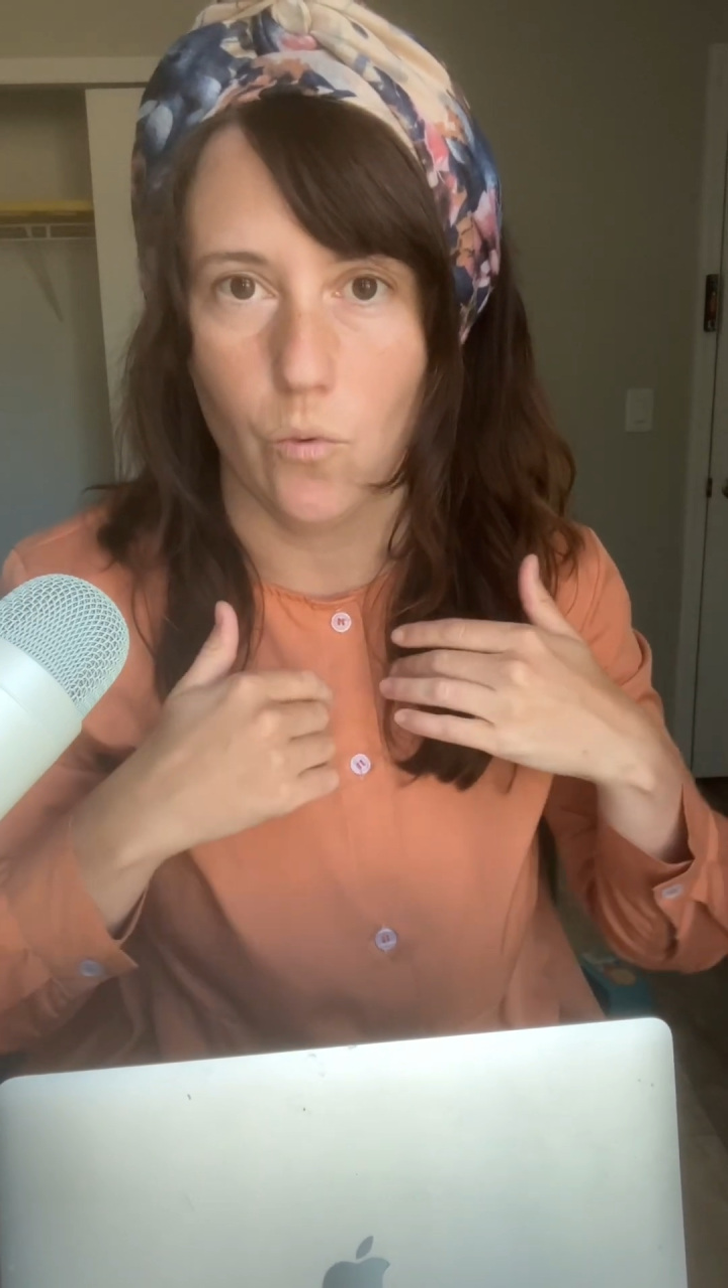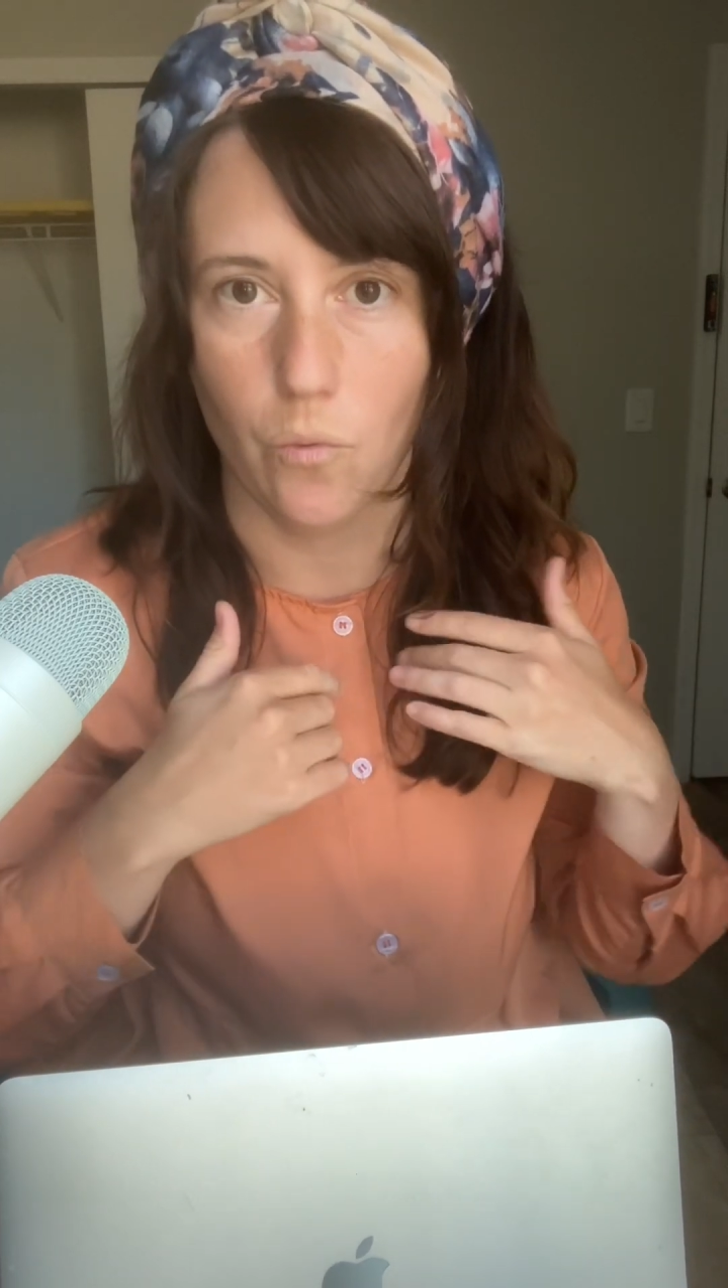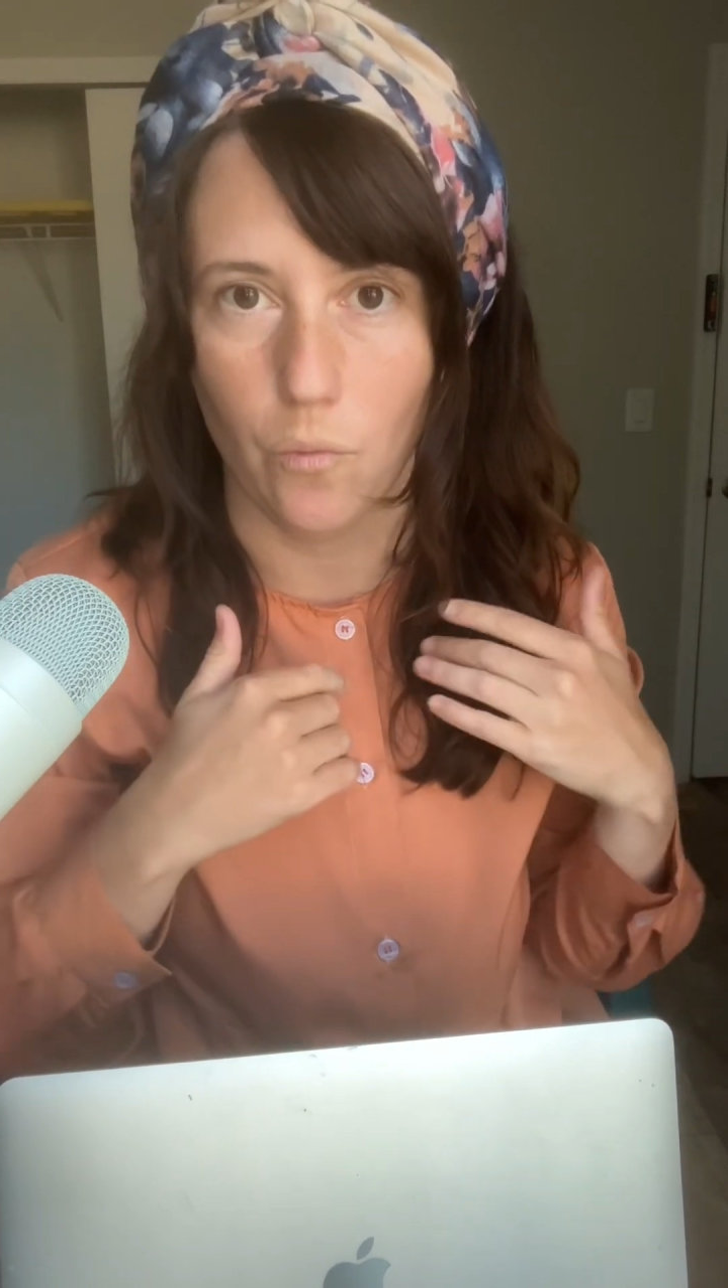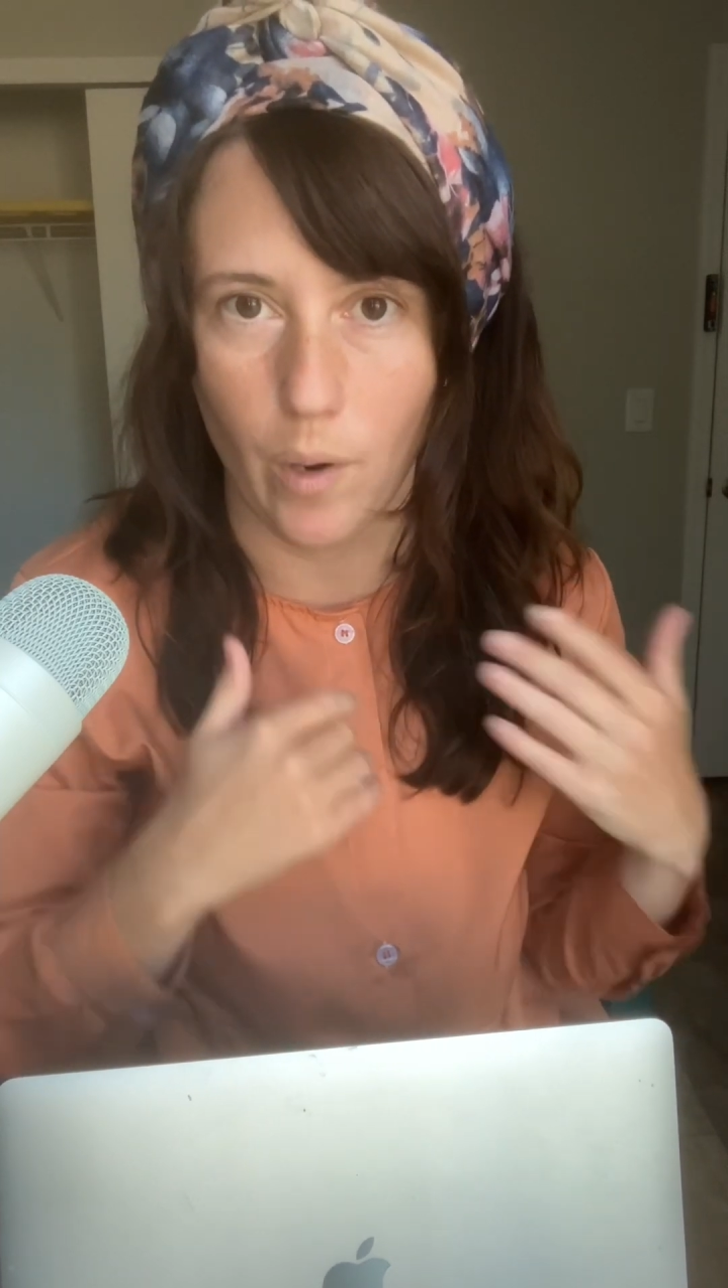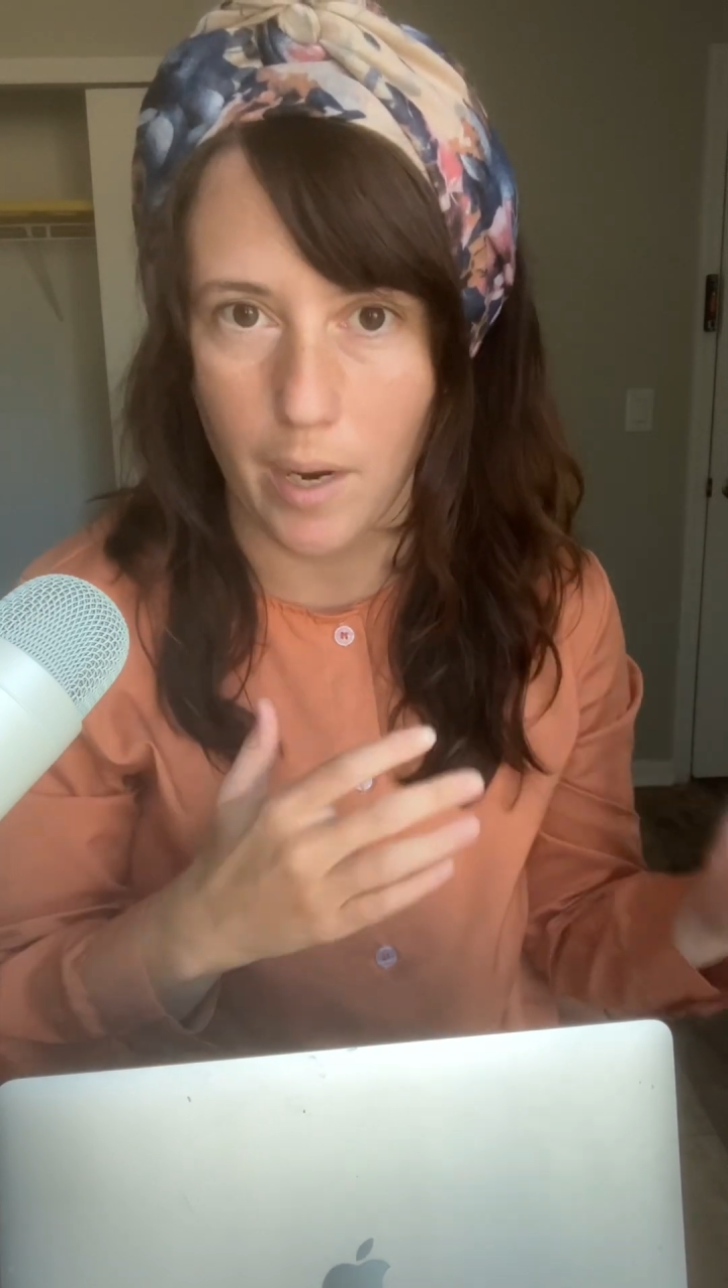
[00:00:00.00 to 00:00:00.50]

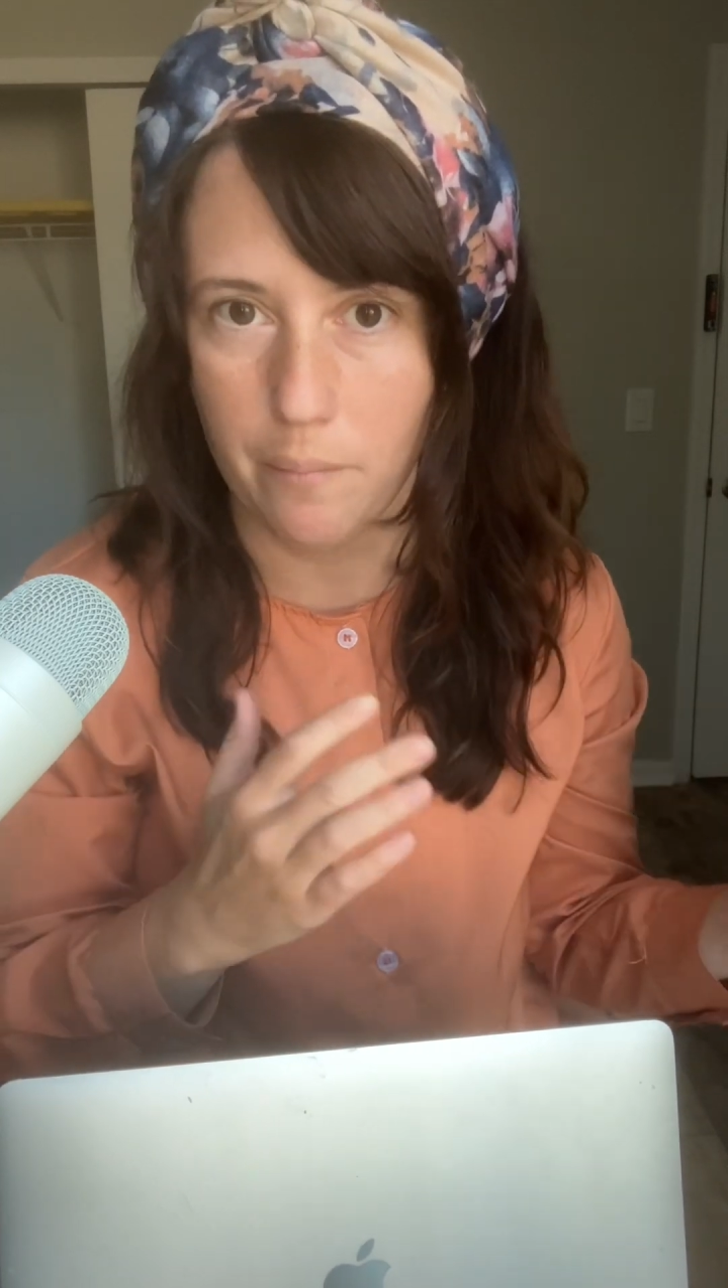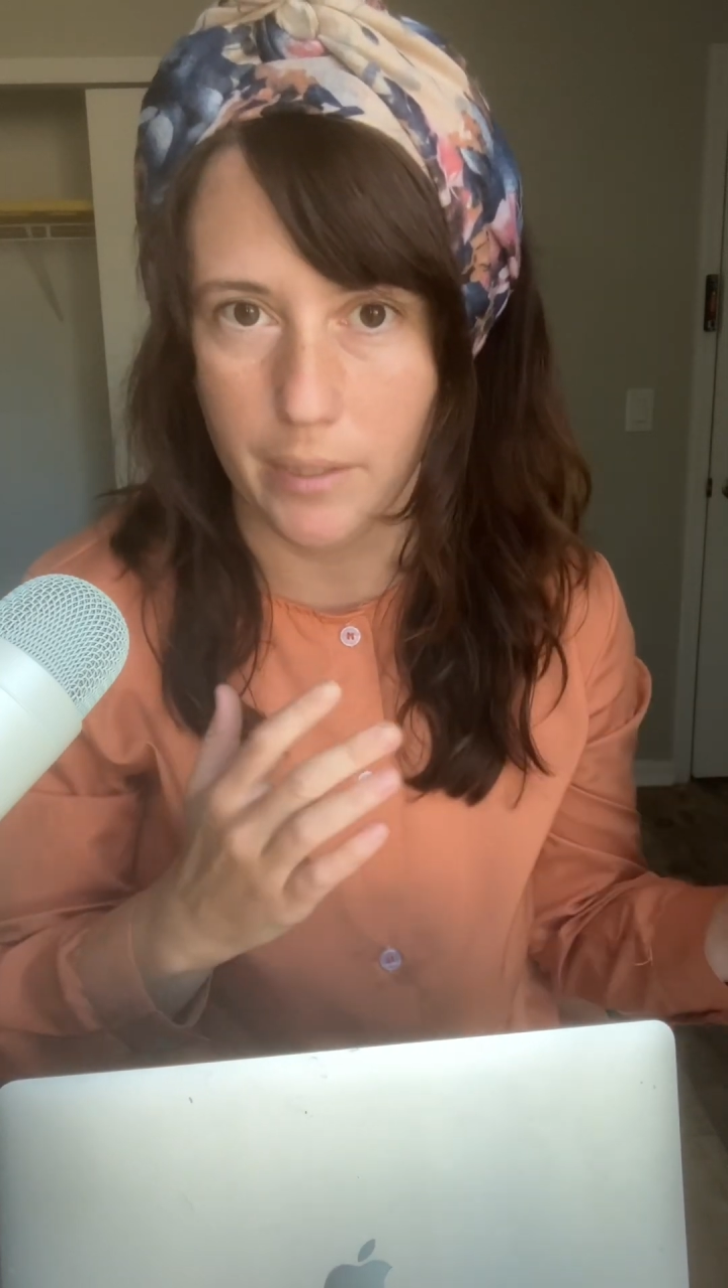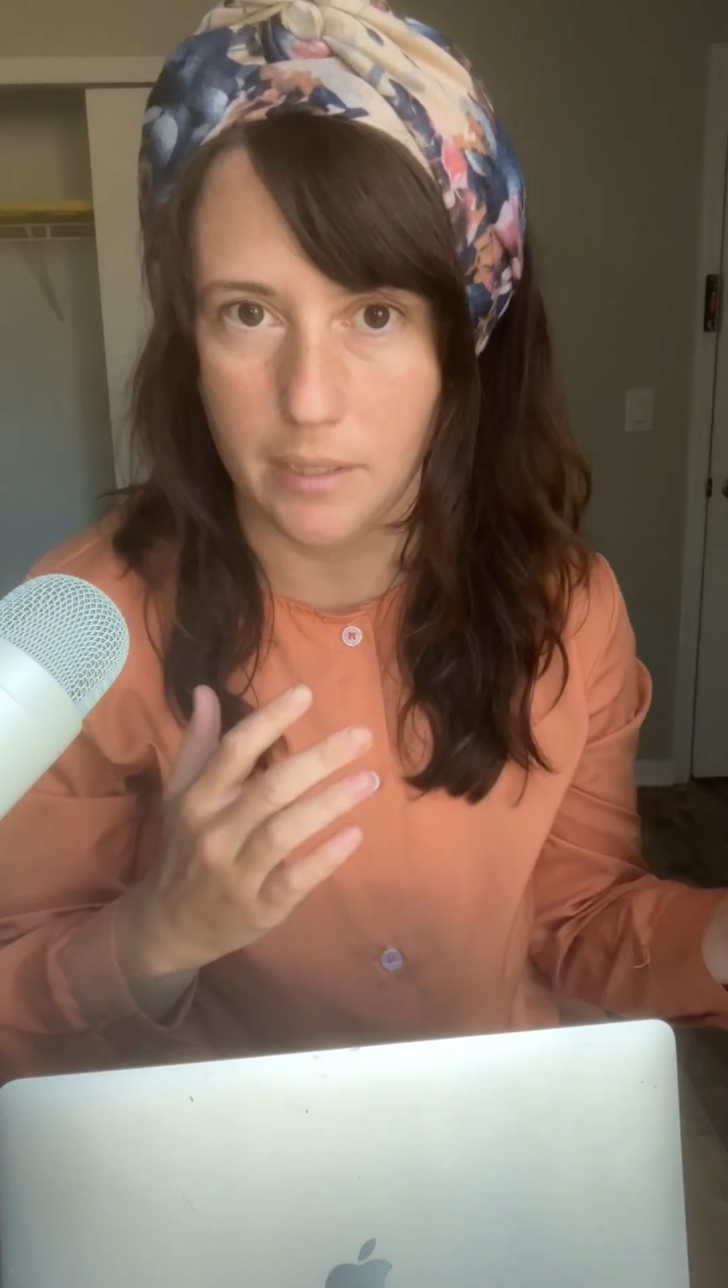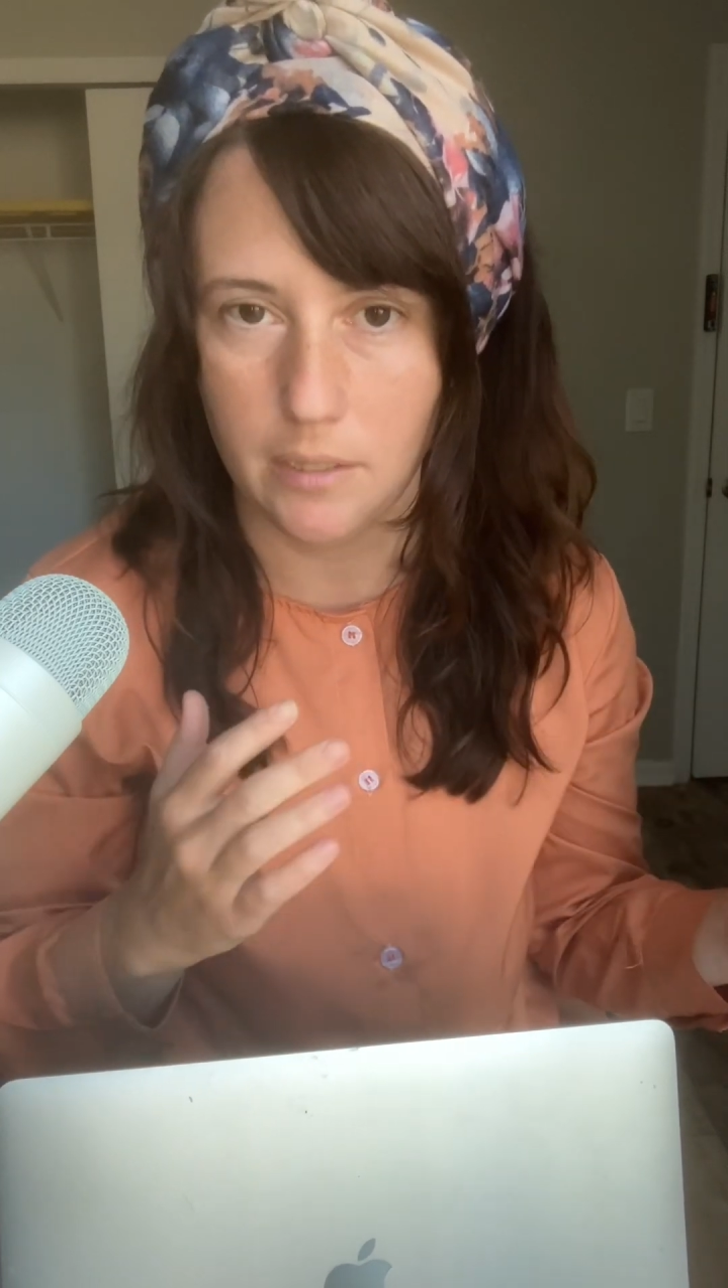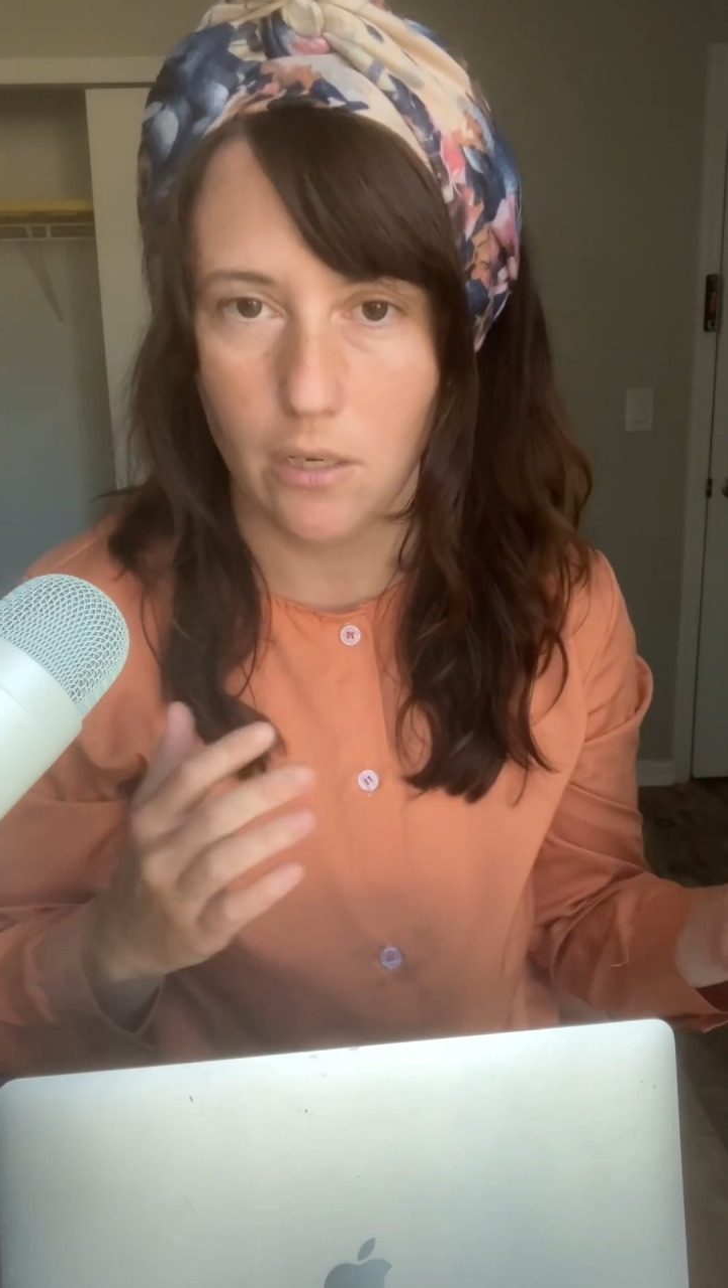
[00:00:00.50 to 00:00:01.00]

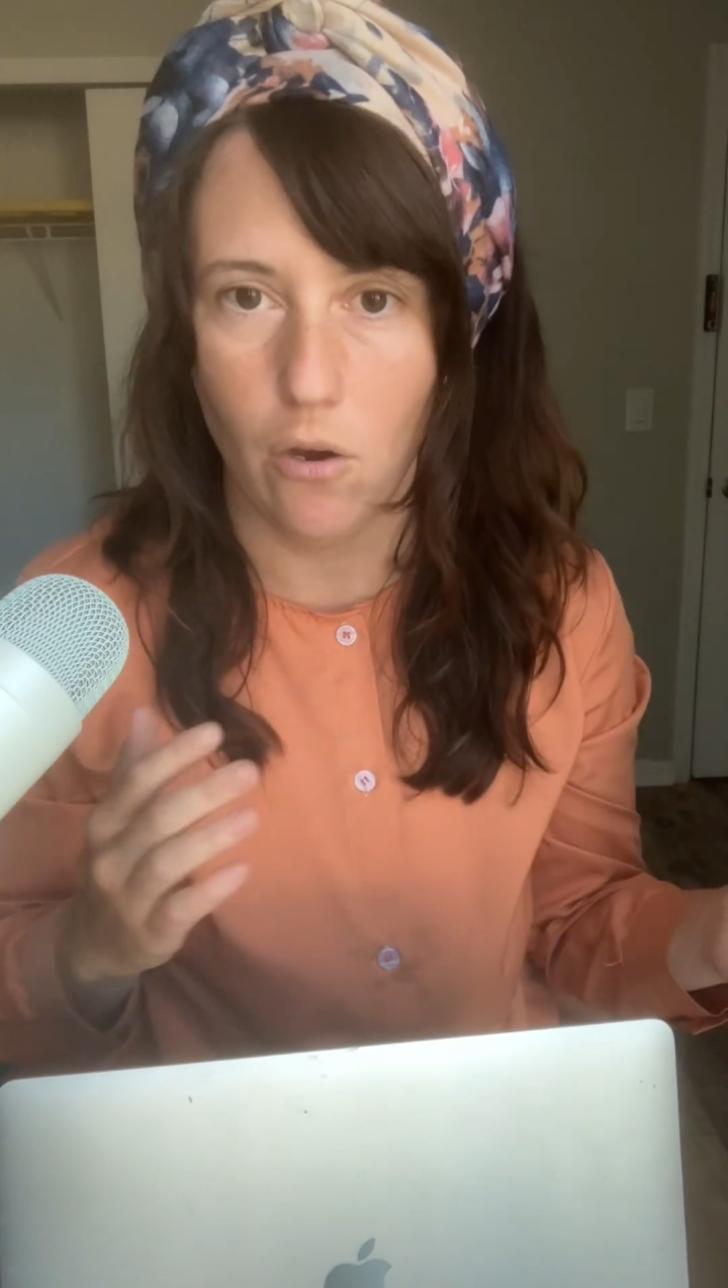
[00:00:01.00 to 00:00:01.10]
rampant